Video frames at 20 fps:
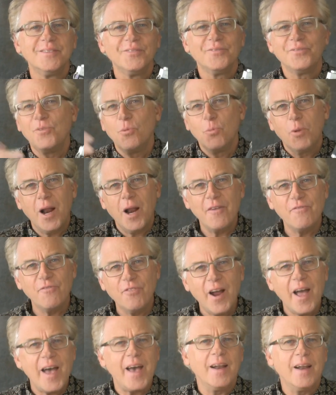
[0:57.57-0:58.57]
From what
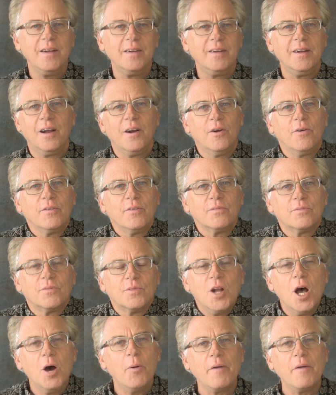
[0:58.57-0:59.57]
I've read, I don't
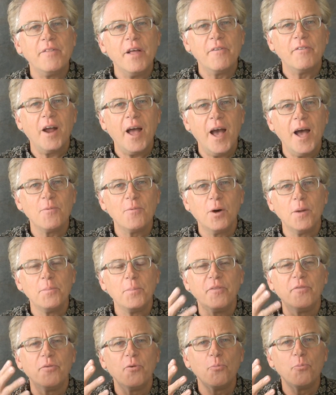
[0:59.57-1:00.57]
know, I've never had one,
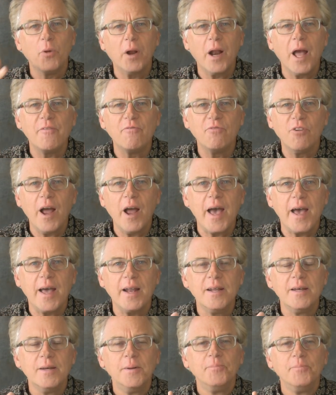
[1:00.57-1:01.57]
but from what I've
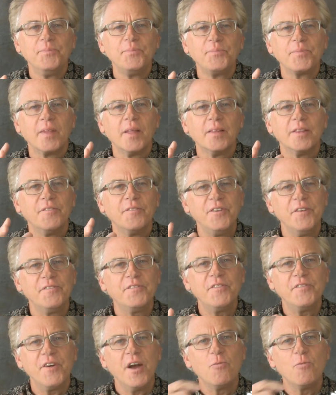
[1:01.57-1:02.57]
read, the
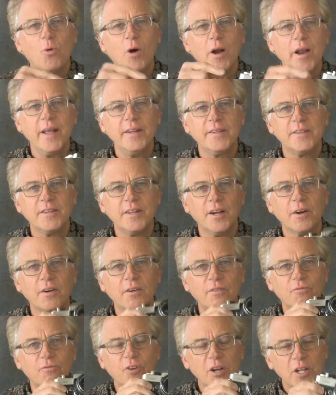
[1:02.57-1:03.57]
55 one 8s
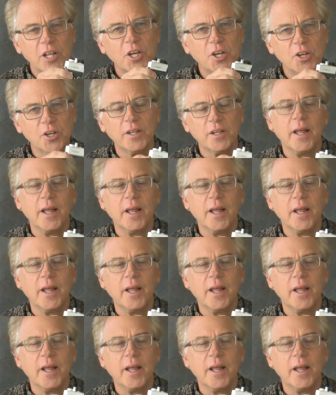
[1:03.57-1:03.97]
they're really good